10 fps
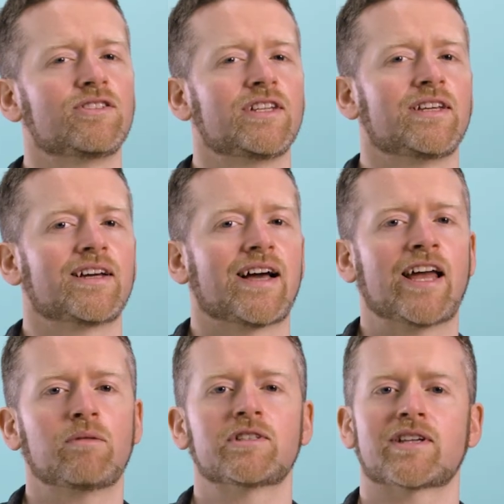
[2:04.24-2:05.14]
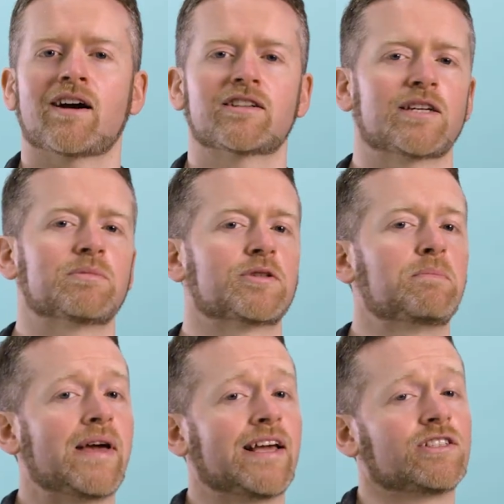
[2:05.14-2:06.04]
You see, animals aren't able to
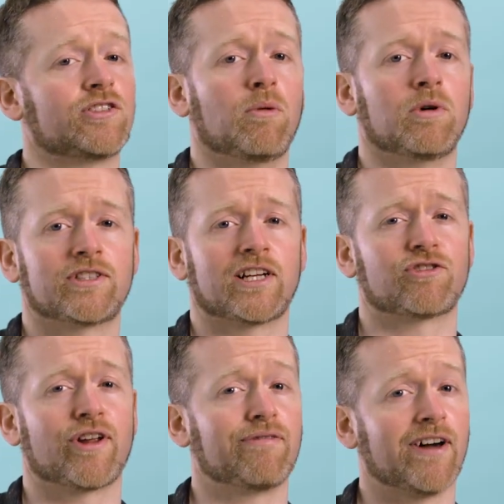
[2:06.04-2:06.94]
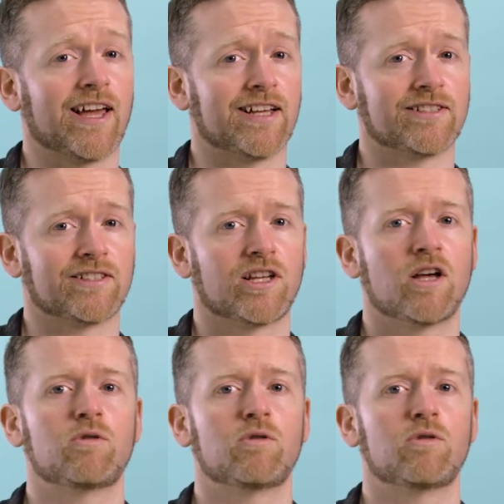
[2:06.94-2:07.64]
make some unsaturated fatty acids,